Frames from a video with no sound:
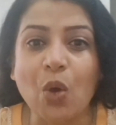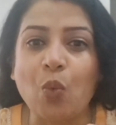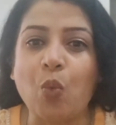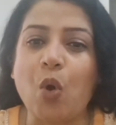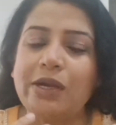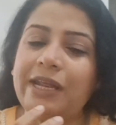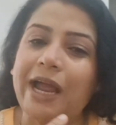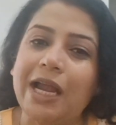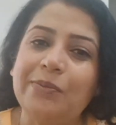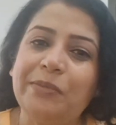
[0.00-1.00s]
what
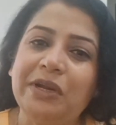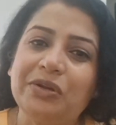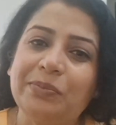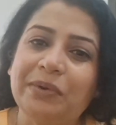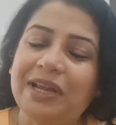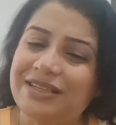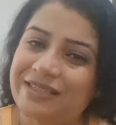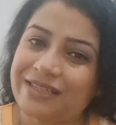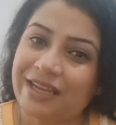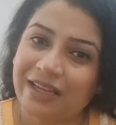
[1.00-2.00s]
had been
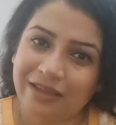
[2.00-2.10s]
repressed